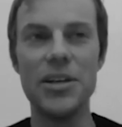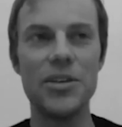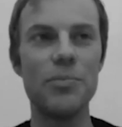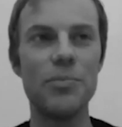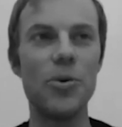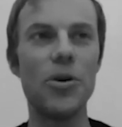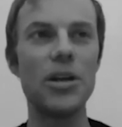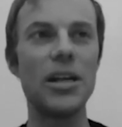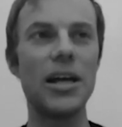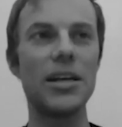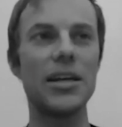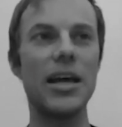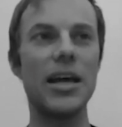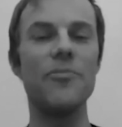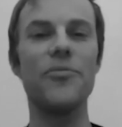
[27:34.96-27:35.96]
more
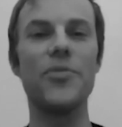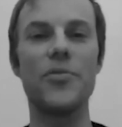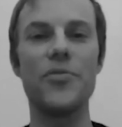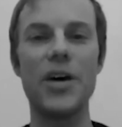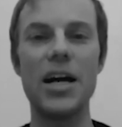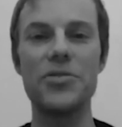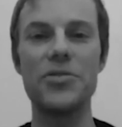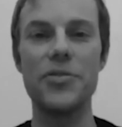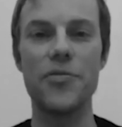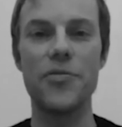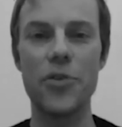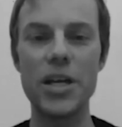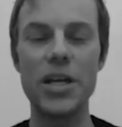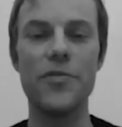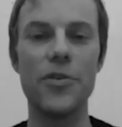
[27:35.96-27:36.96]
like emphasize the
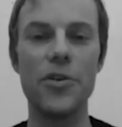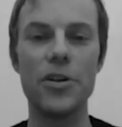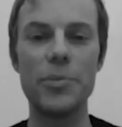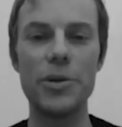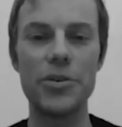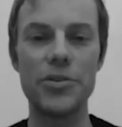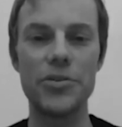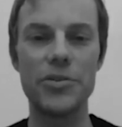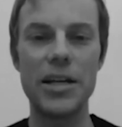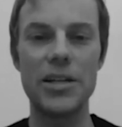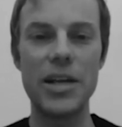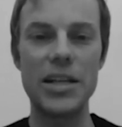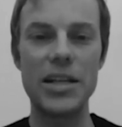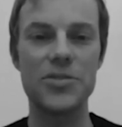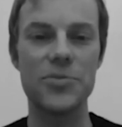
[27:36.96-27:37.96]
free fall, because
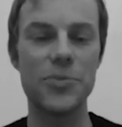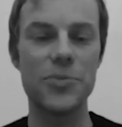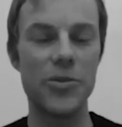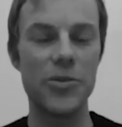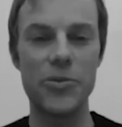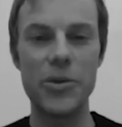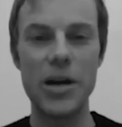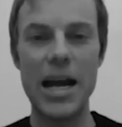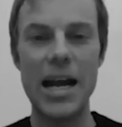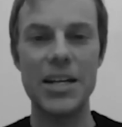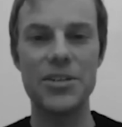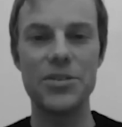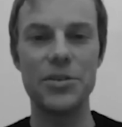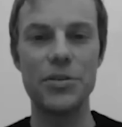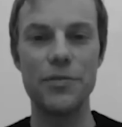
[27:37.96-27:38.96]
that's where you
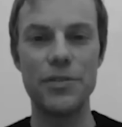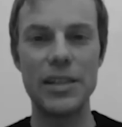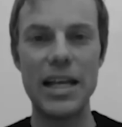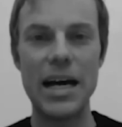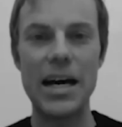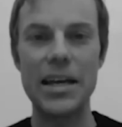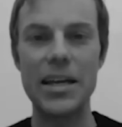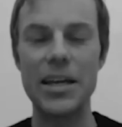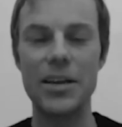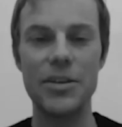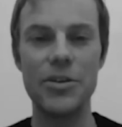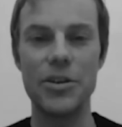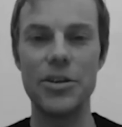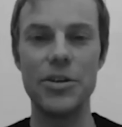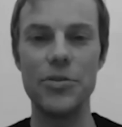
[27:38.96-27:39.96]
actually fly.
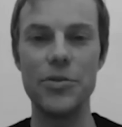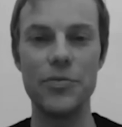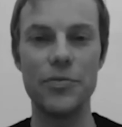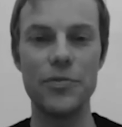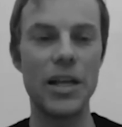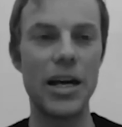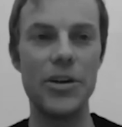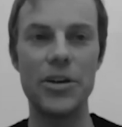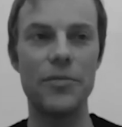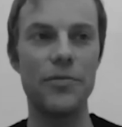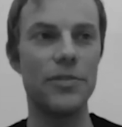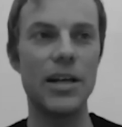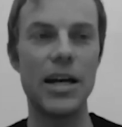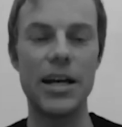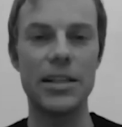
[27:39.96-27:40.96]
You can
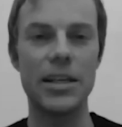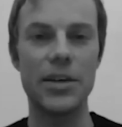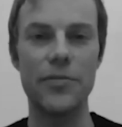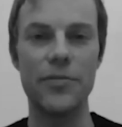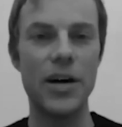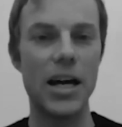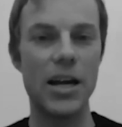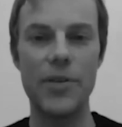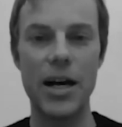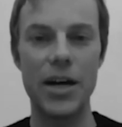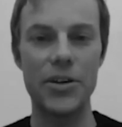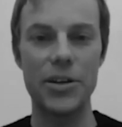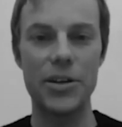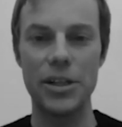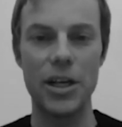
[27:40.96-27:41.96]
fly like
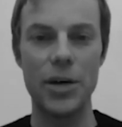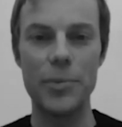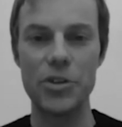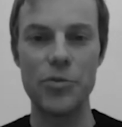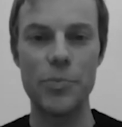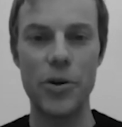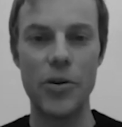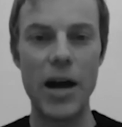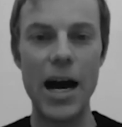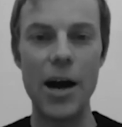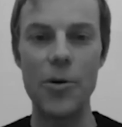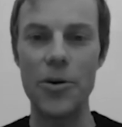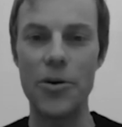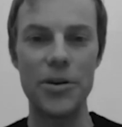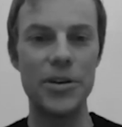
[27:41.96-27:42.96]
500 kilometers per
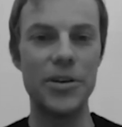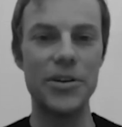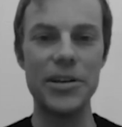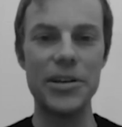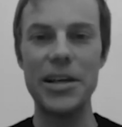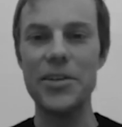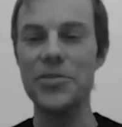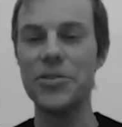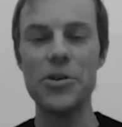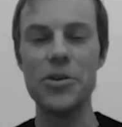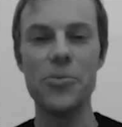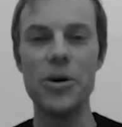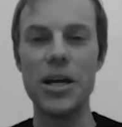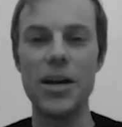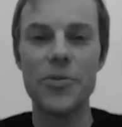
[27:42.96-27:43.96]
hour, and you can just
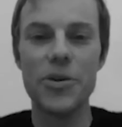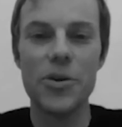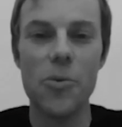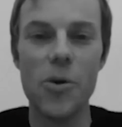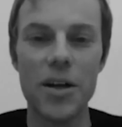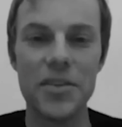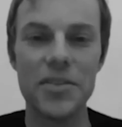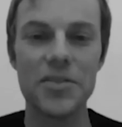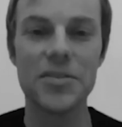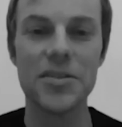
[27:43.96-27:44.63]
do whatever you want.